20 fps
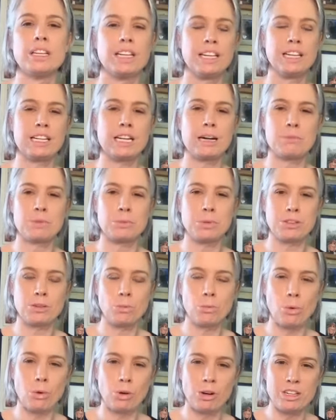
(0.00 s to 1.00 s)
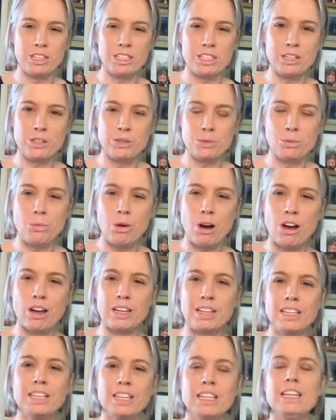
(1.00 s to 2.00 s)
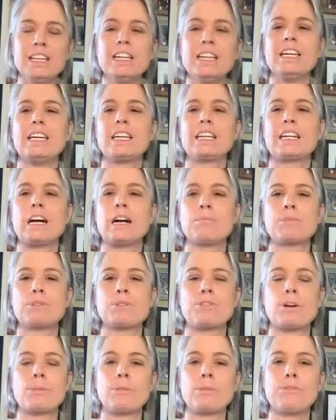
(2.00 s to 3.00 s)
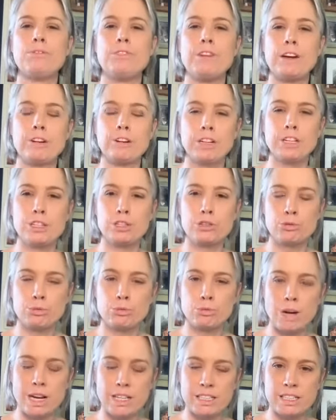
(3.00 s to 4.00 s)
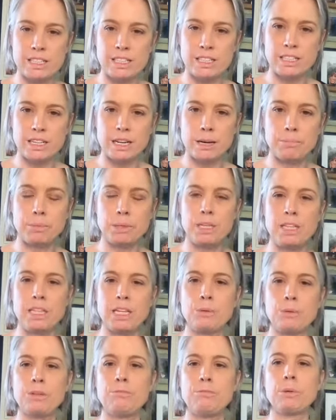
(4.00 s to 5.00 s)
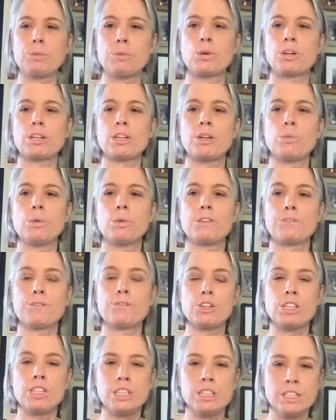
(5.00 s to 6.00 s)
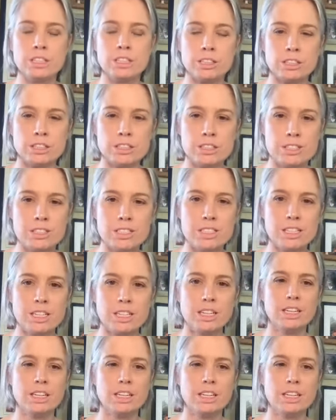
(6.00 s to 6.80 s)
It comes with the warranty you want, it comes from a very trusted company that we've been working with for years.